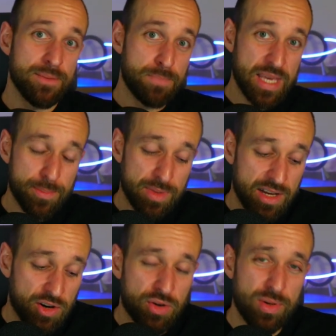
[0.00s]
people
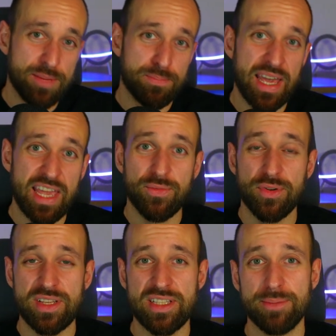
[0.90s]
are already paying for
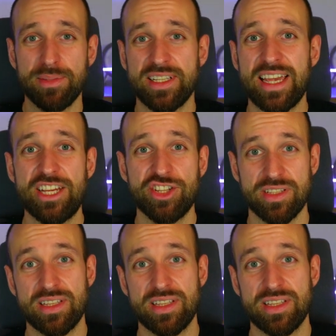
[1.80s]
these applications,